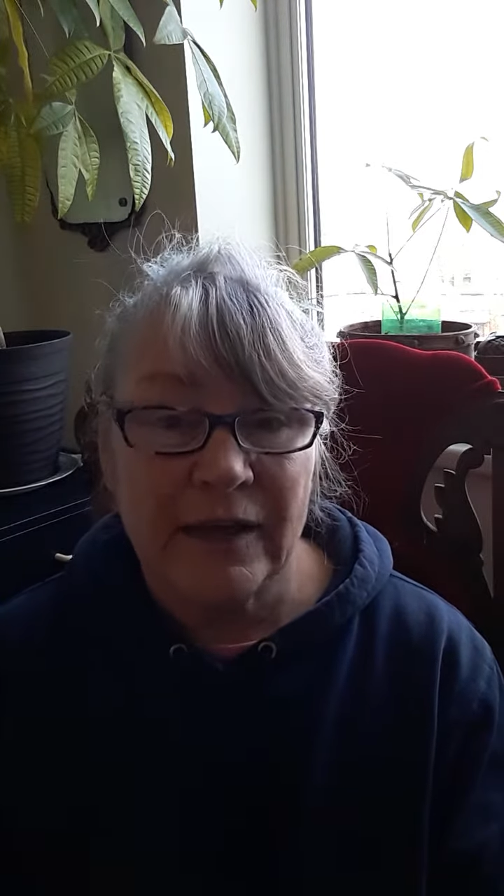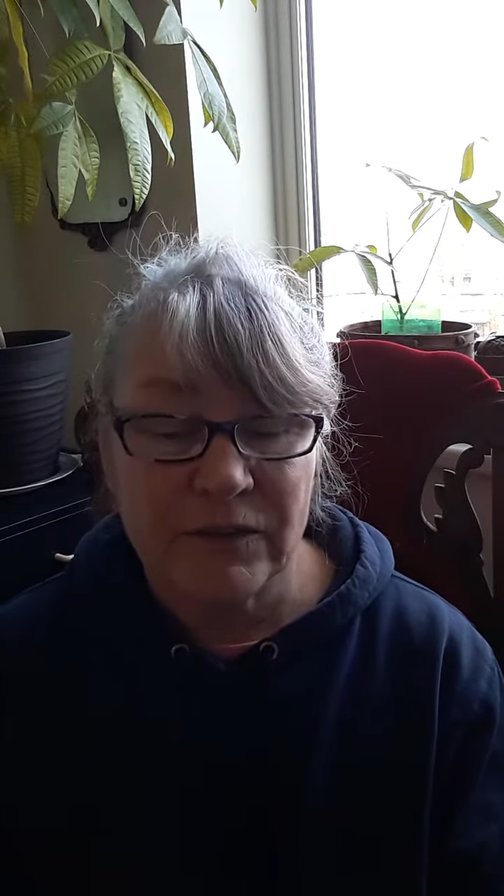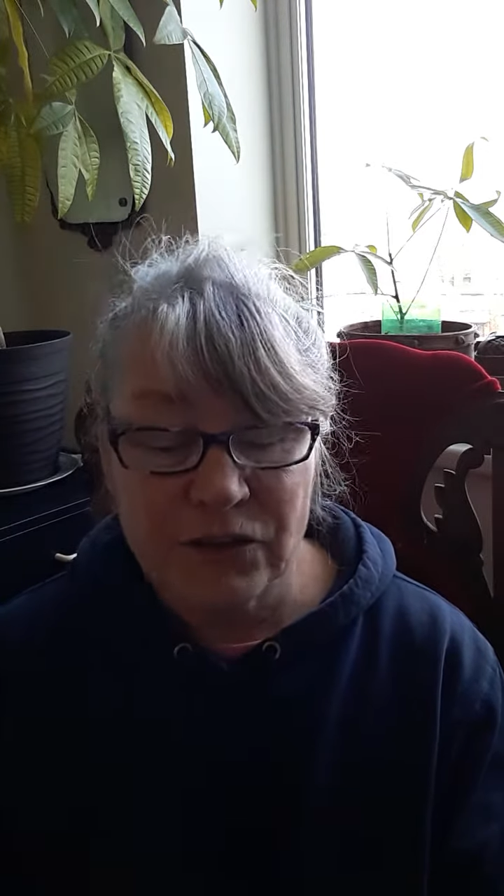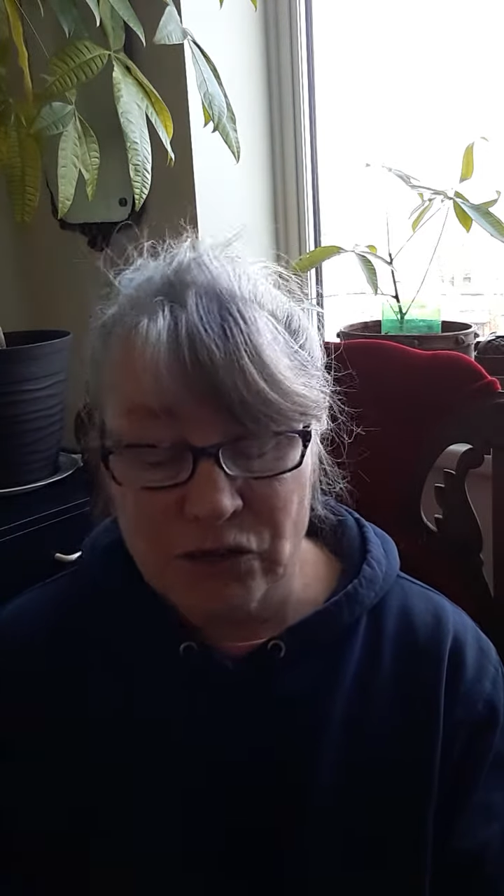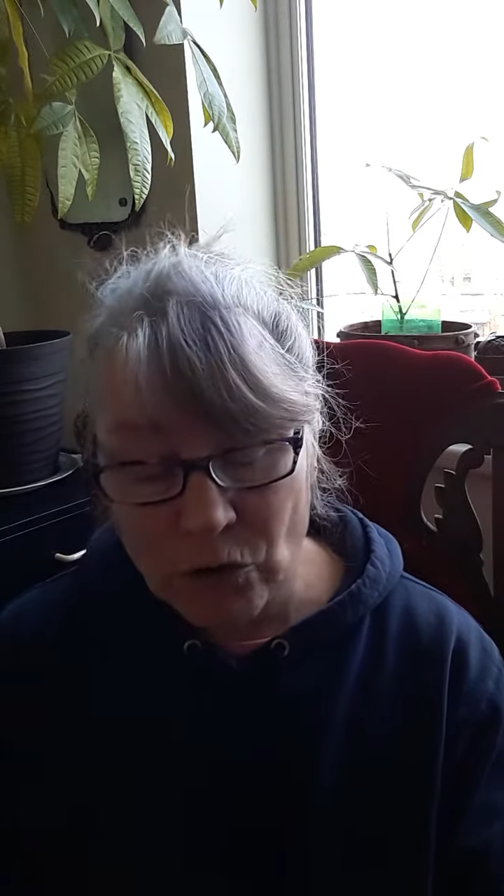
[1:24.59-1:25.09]

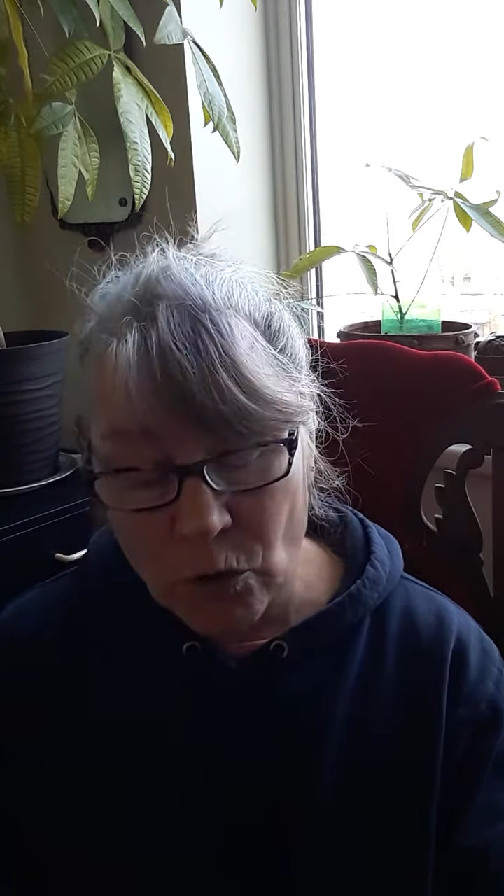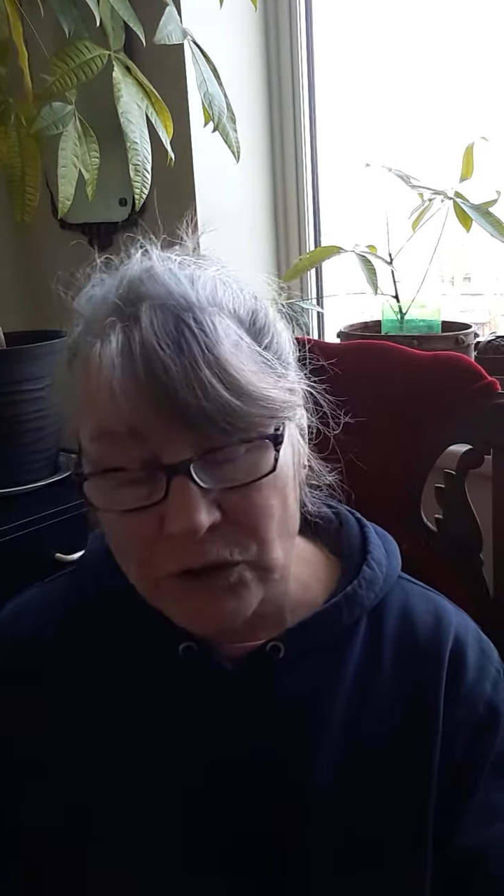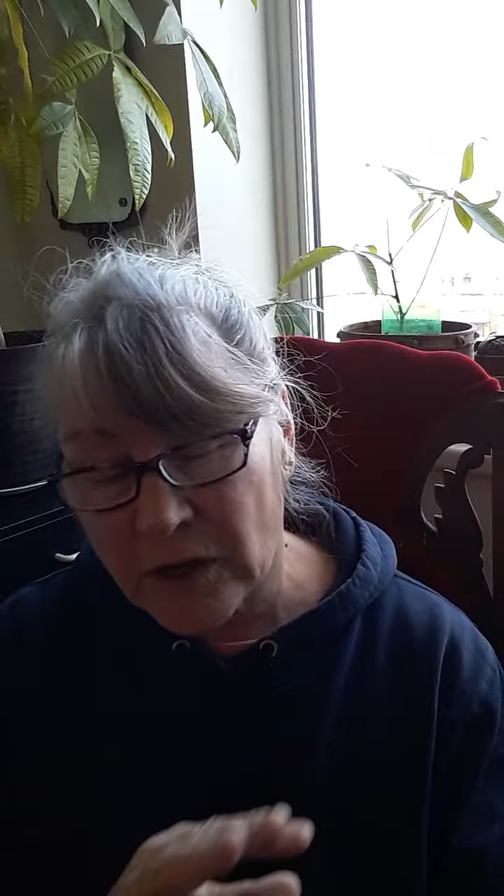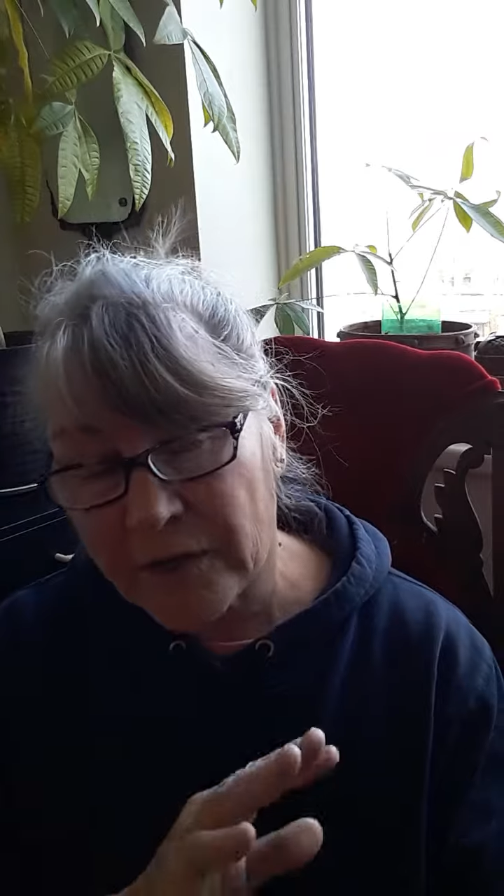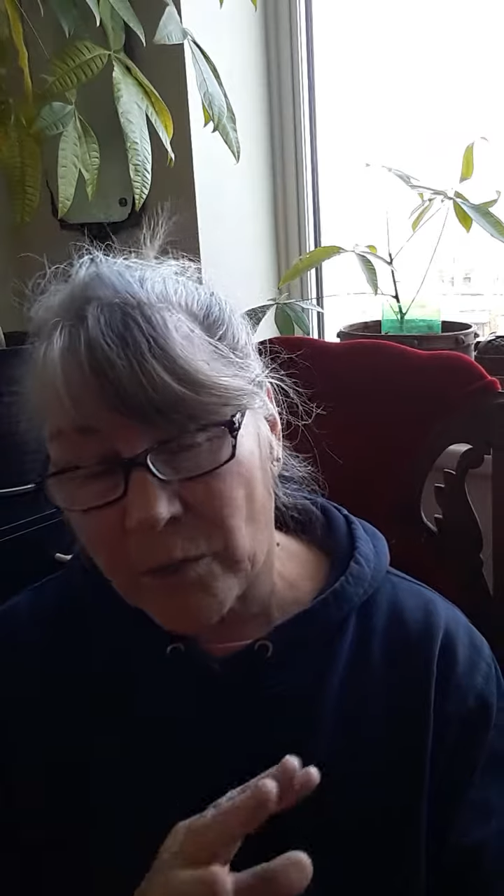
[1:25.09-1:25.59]
the
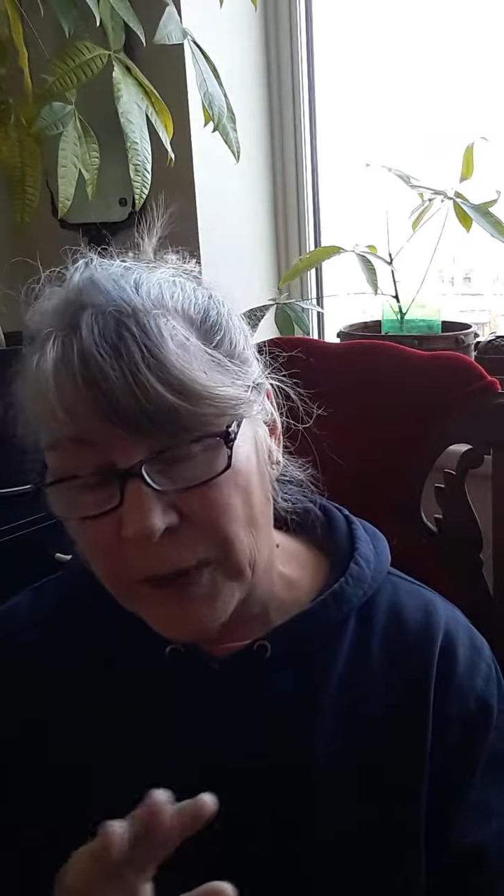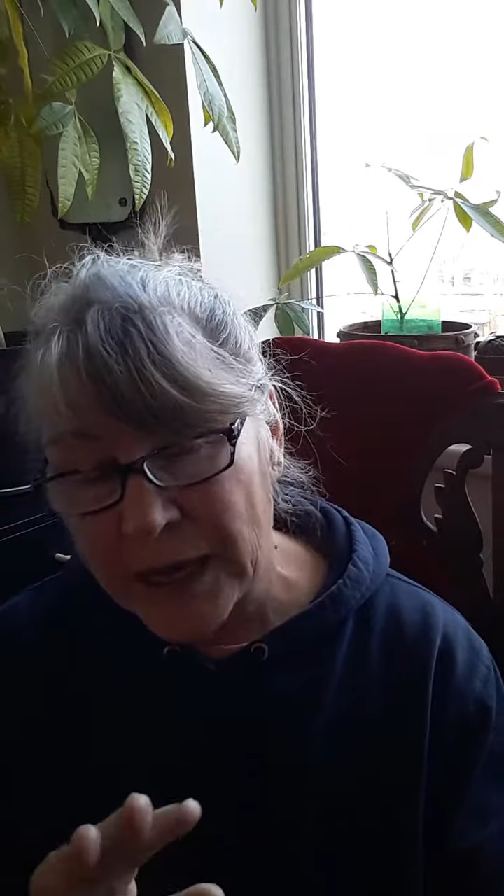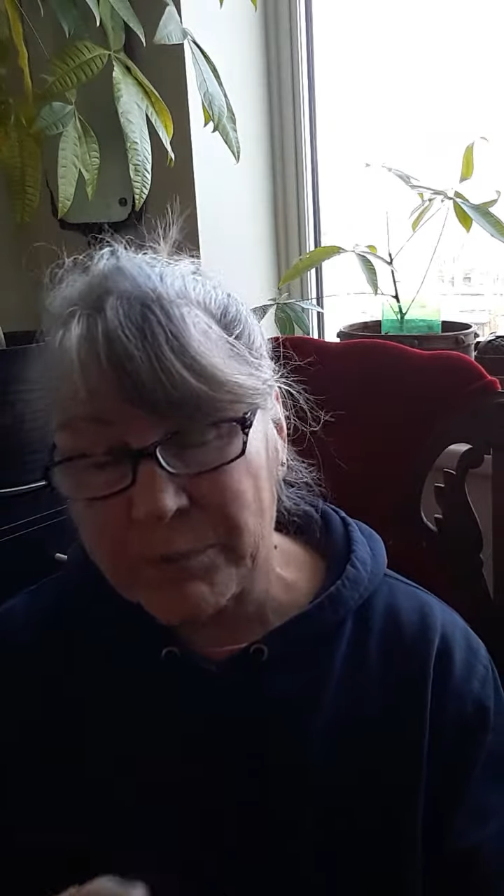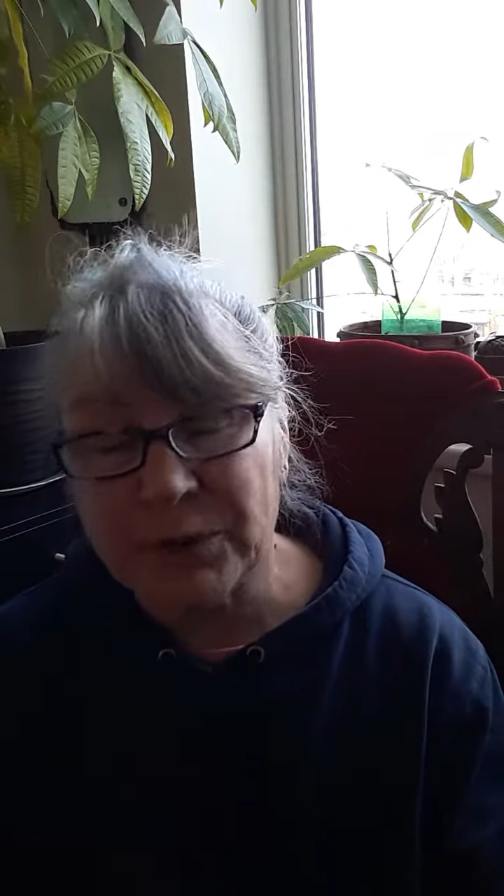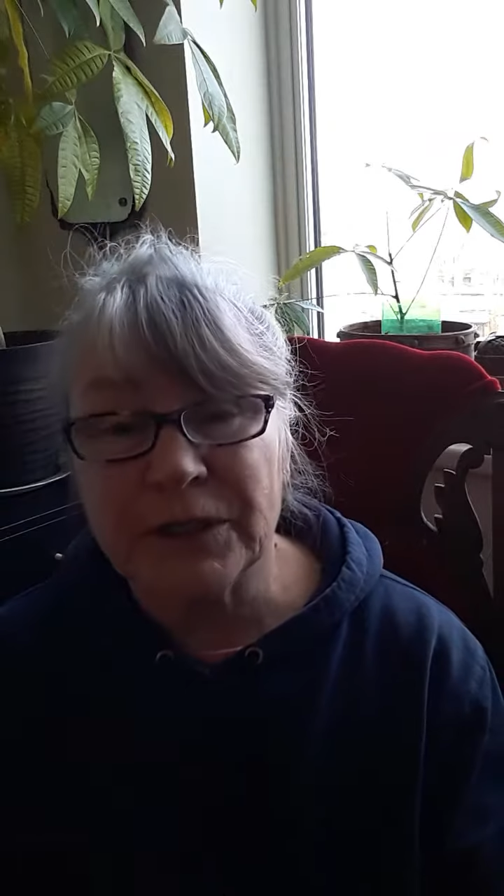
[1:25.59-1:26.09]
strokes on the
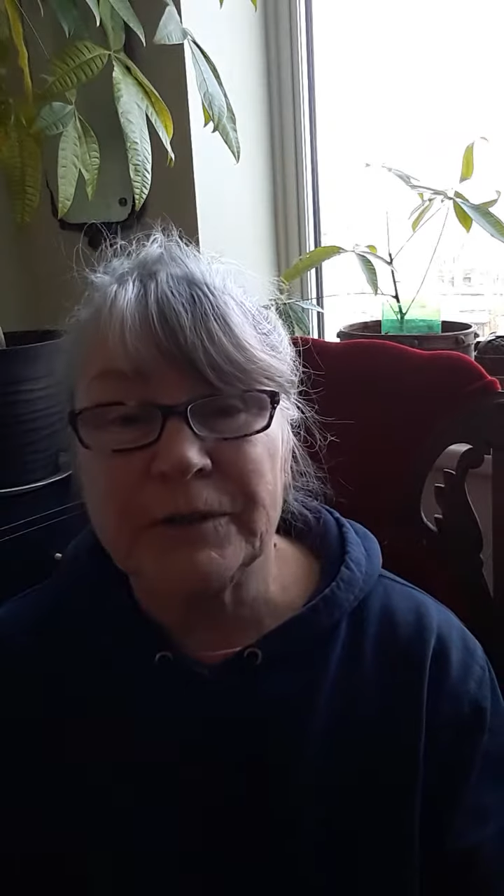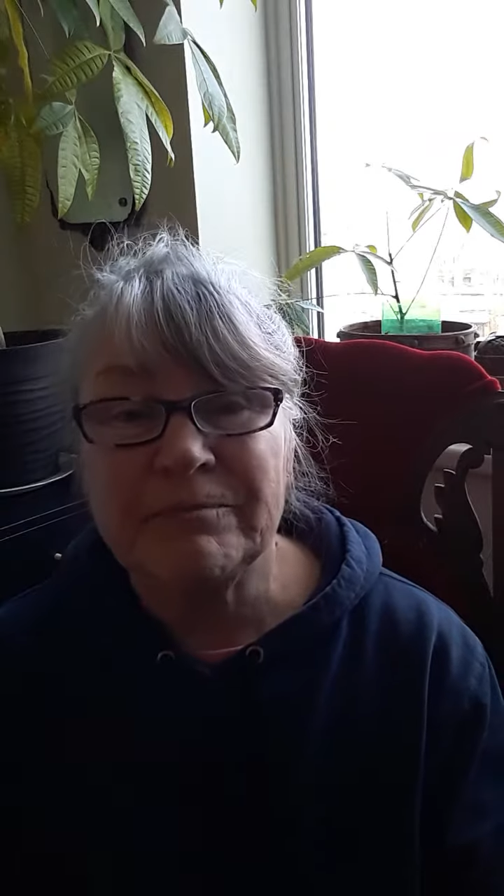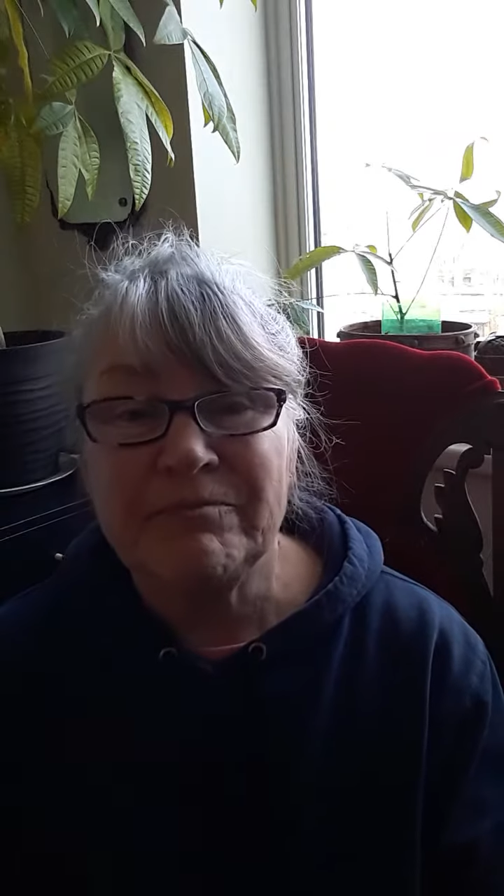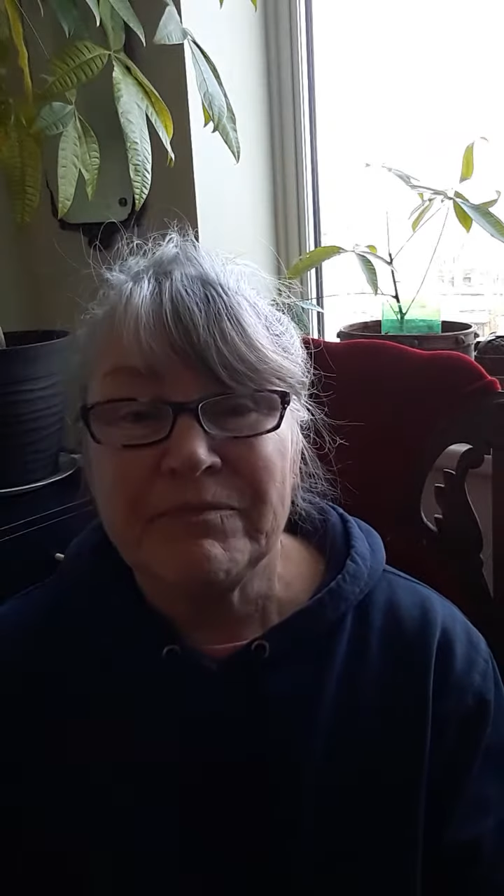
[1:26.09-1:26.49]
paper.